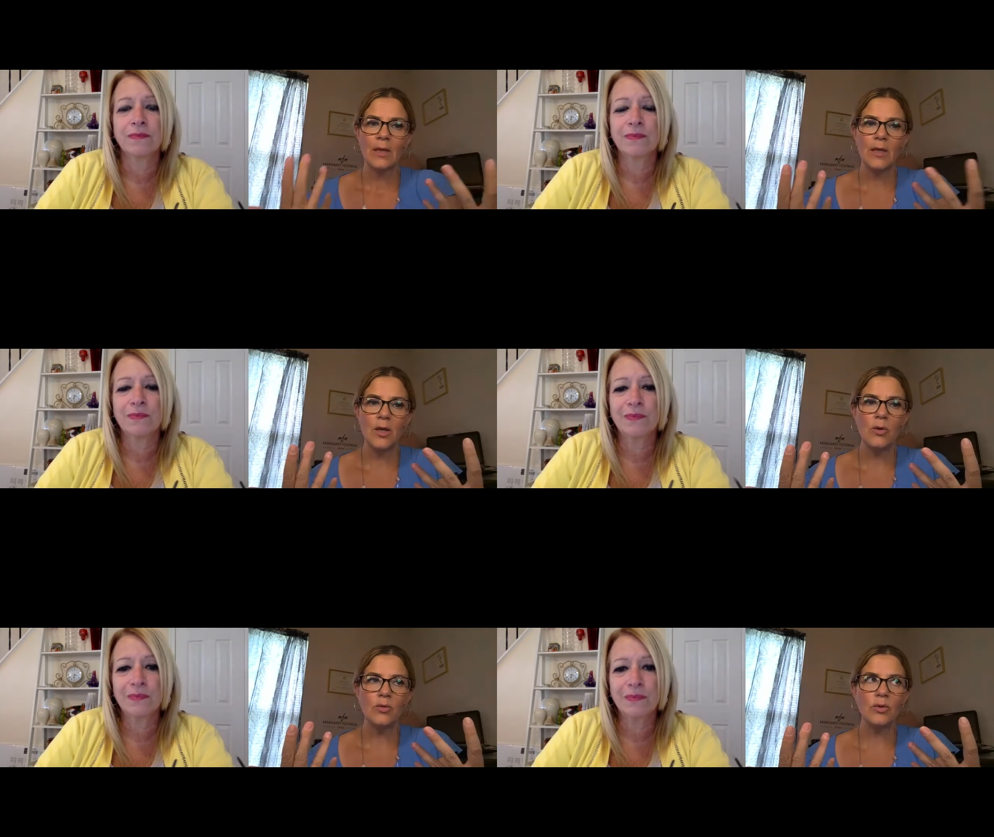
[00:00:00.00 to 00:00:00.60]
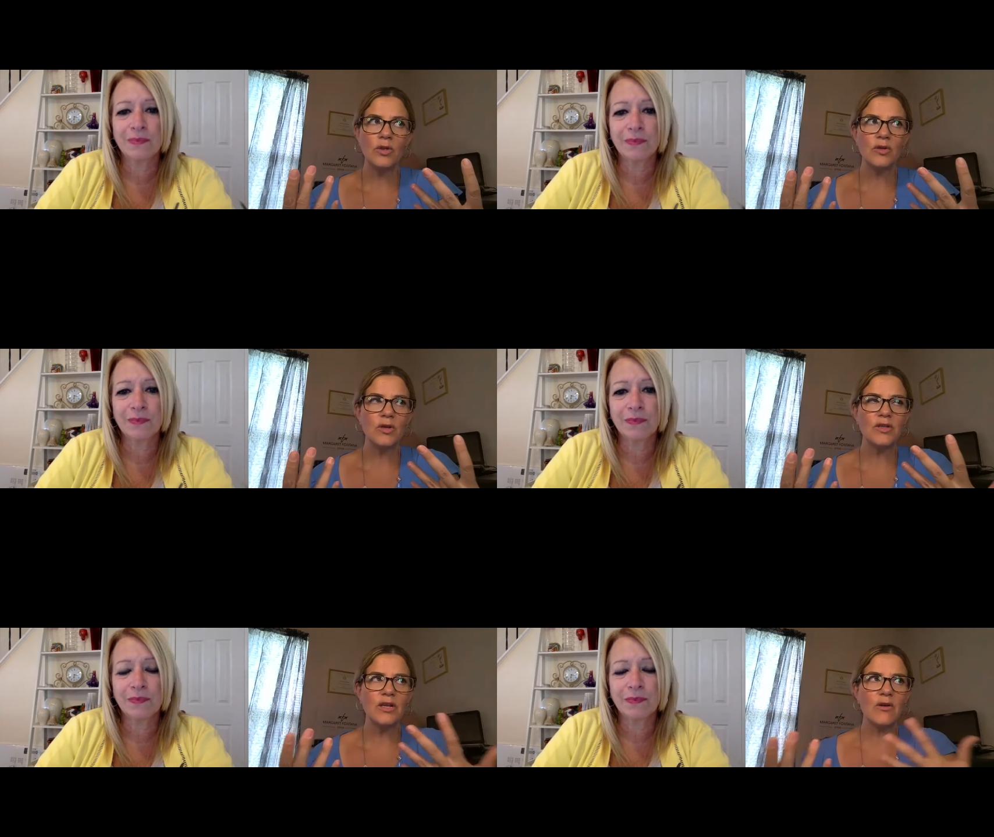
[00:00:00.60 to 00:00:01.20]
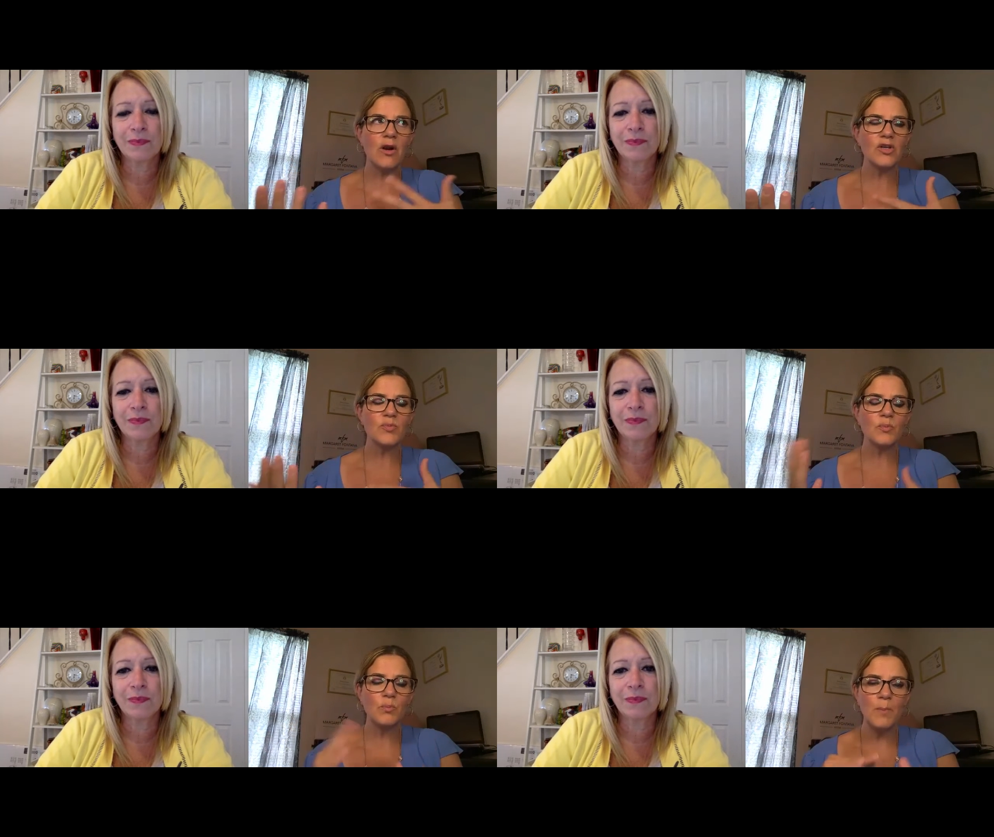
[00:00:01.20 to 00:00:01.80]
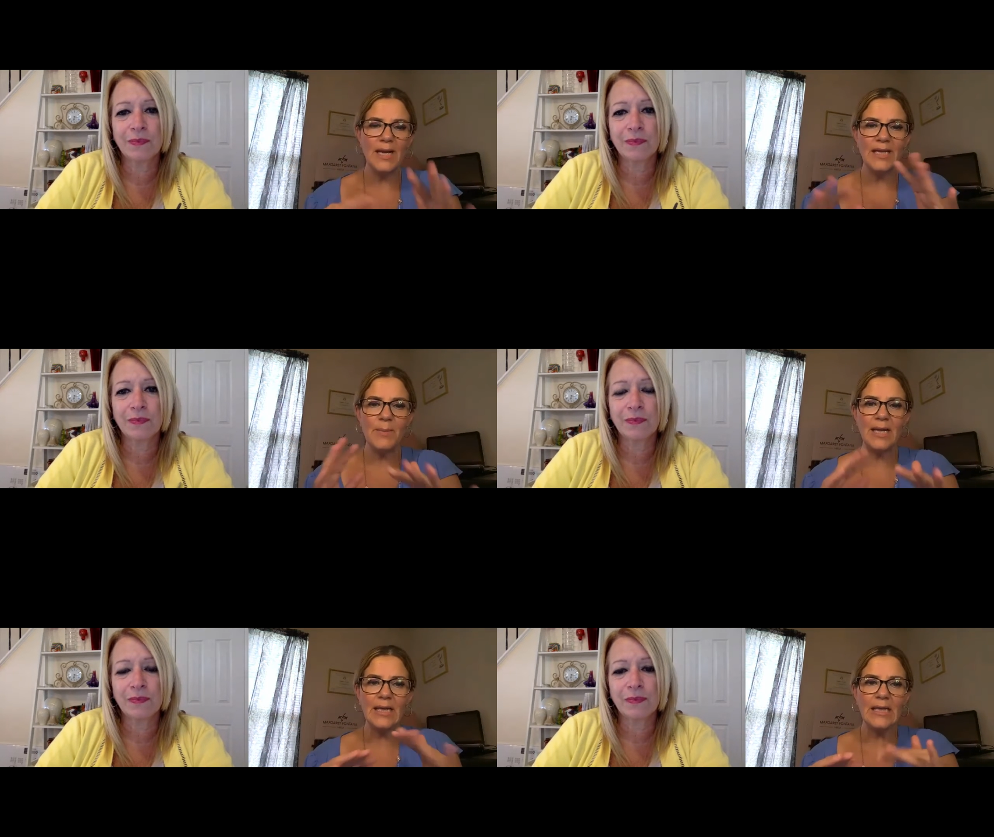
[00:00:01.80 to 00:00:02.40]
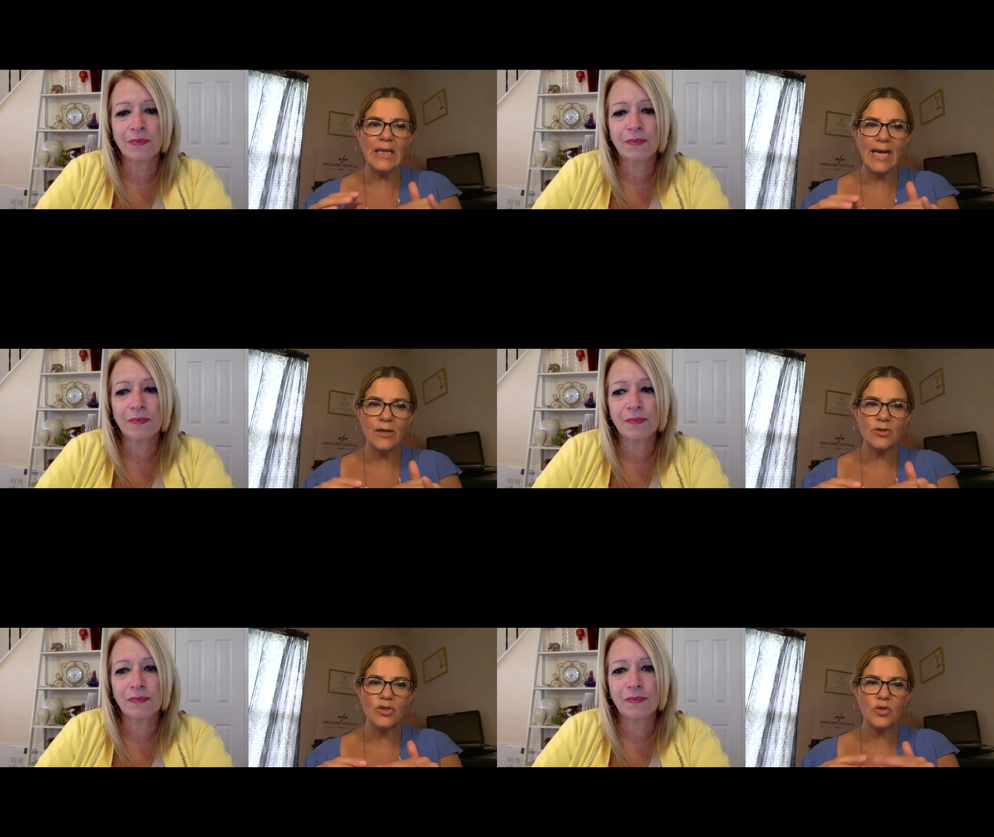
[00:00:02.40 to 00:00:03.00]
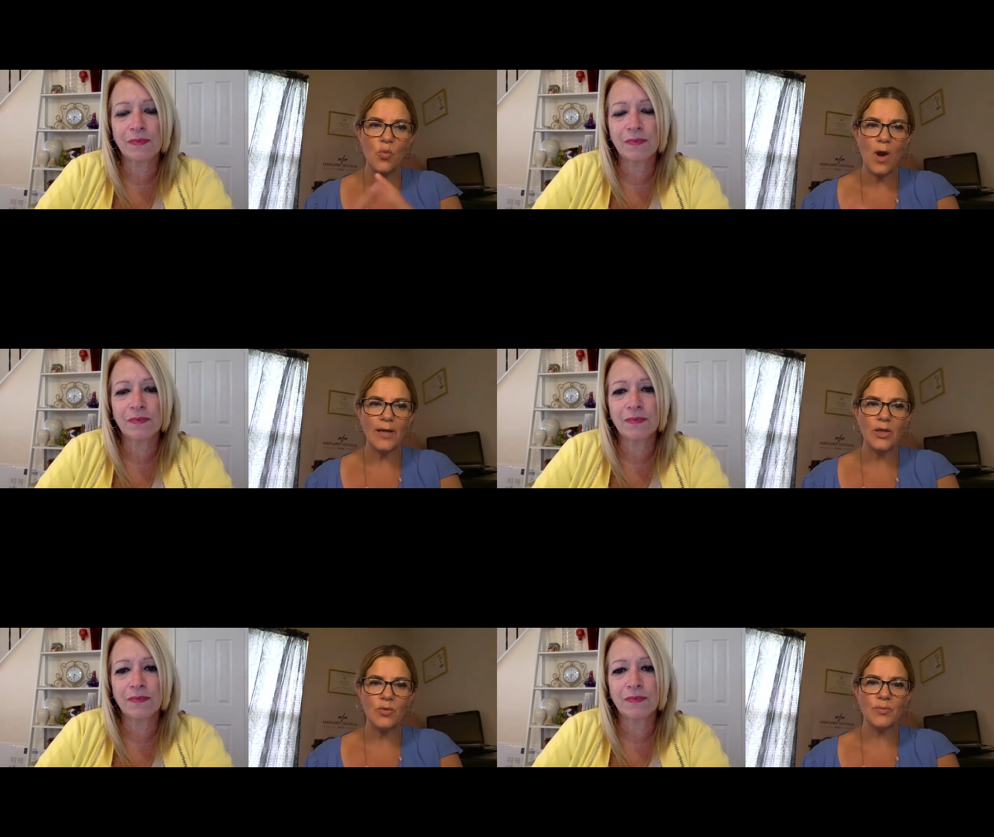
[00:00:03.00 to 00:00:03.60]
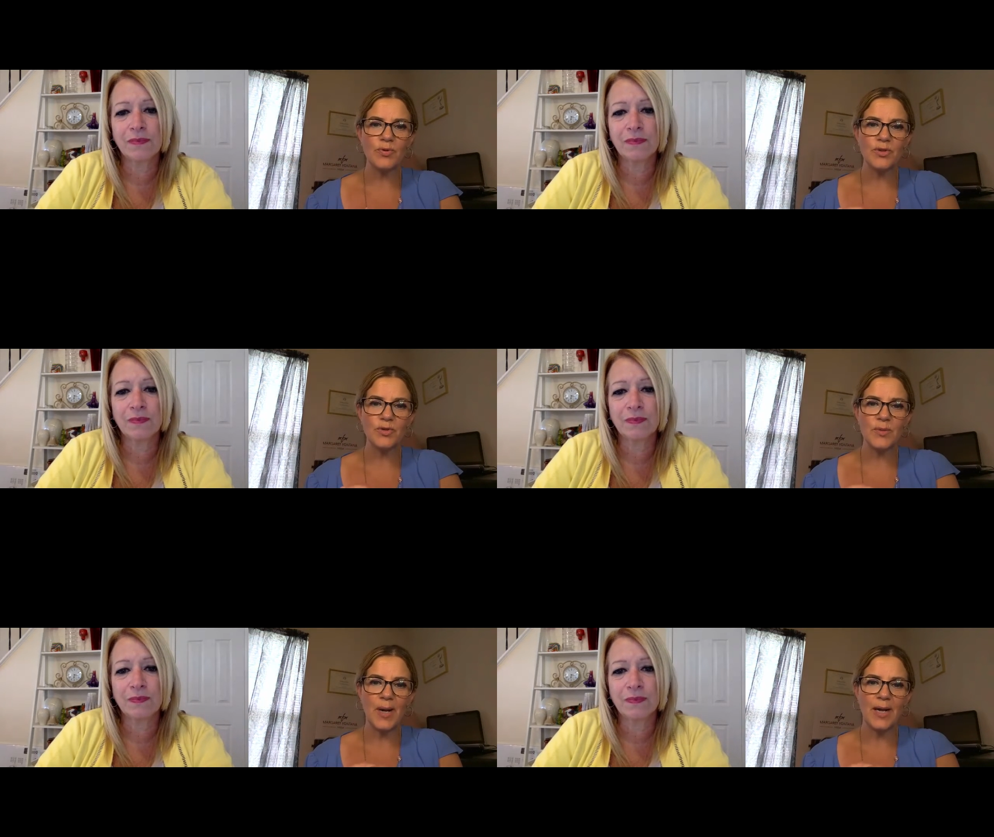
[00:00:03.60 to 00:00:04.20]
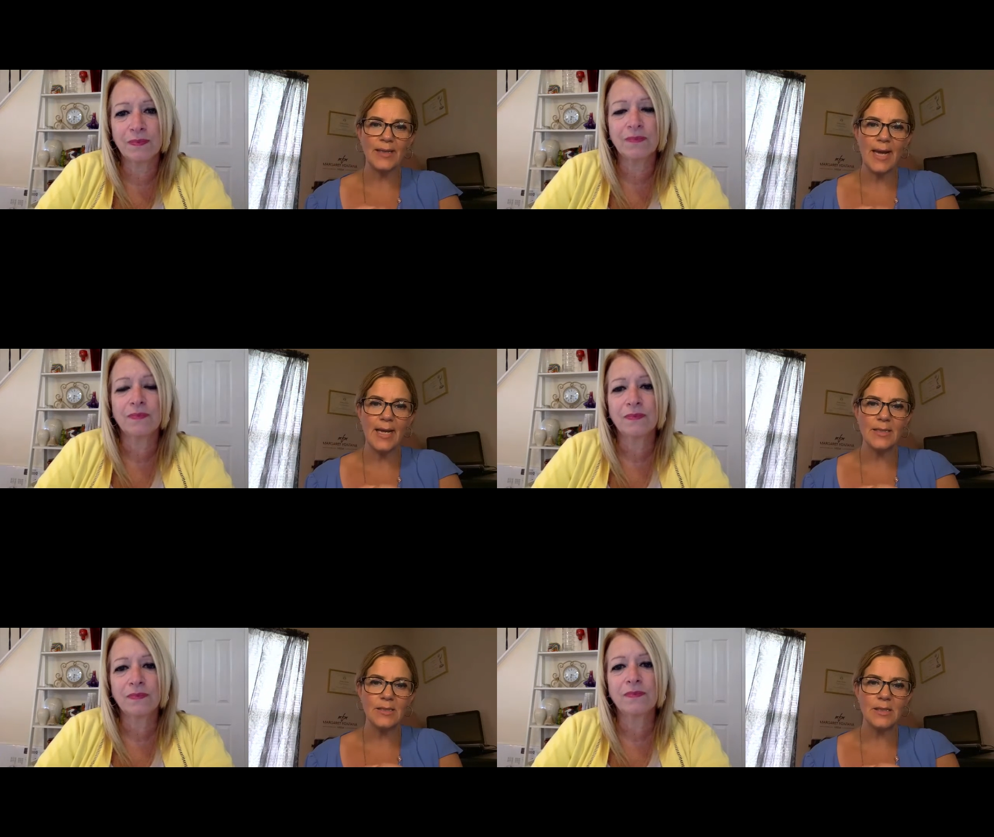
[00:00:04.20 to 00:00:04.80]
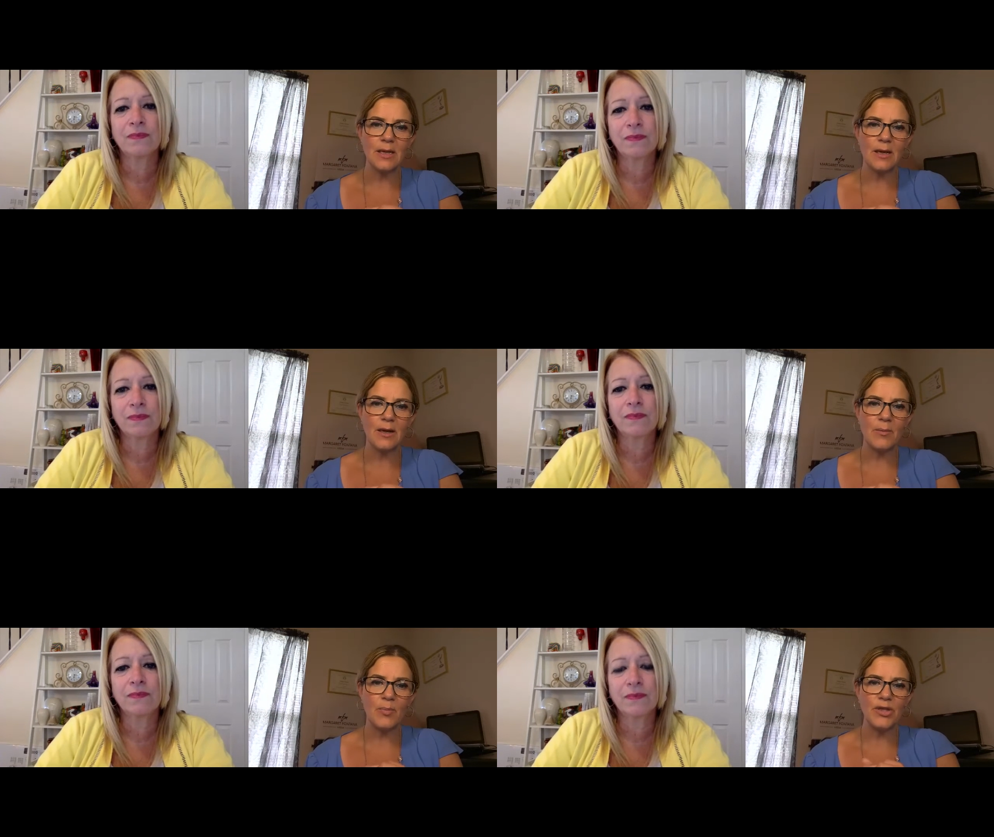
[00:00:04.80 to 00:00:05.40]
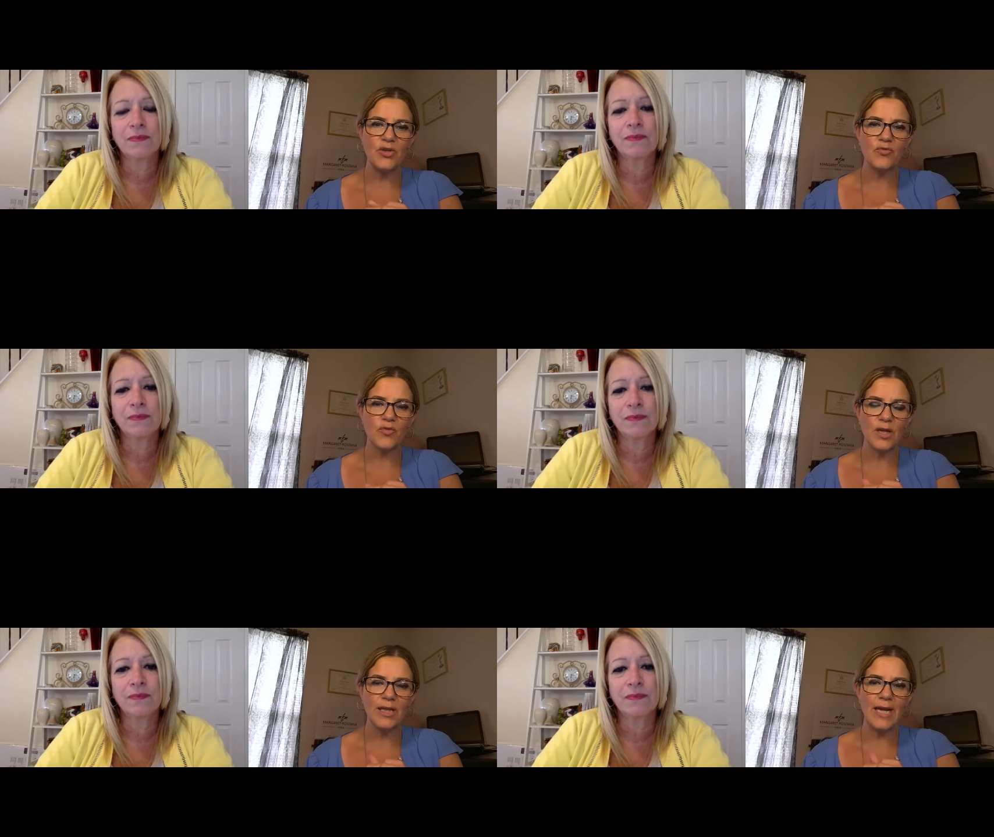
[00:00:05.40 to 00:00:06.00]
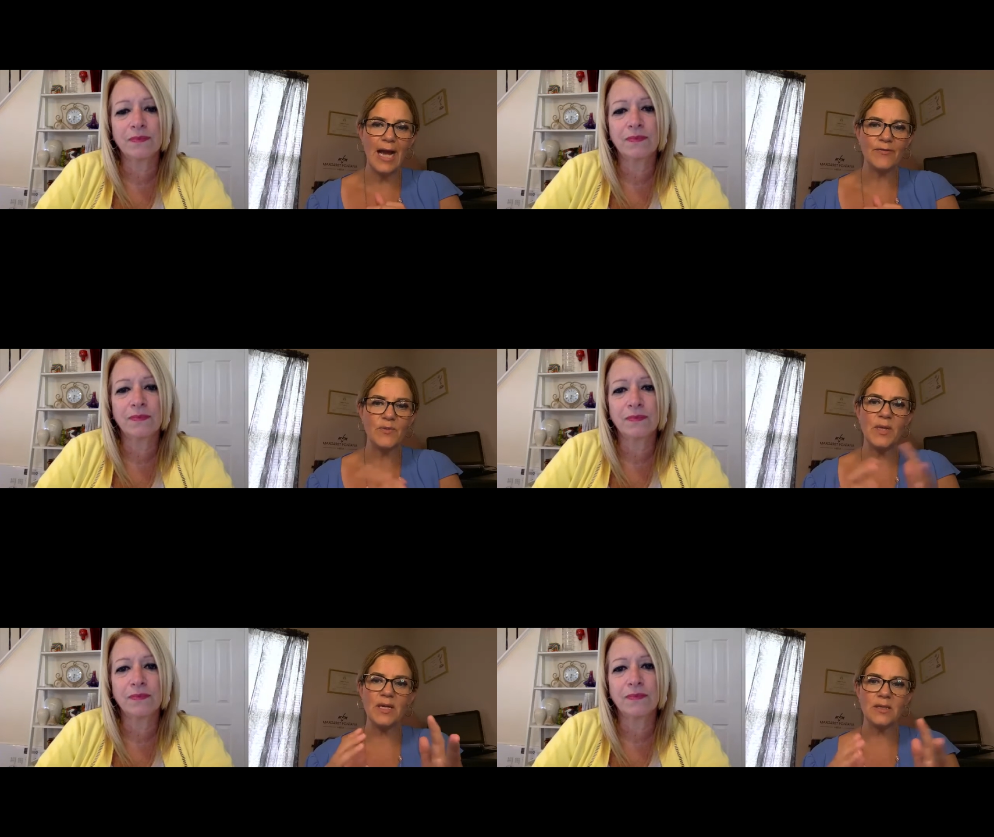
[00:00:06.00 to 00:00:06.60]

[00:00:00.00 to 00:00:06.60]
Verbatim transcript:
Speaker 1: you know there there are many many layers to why you would produce a podcast um, but you really have to be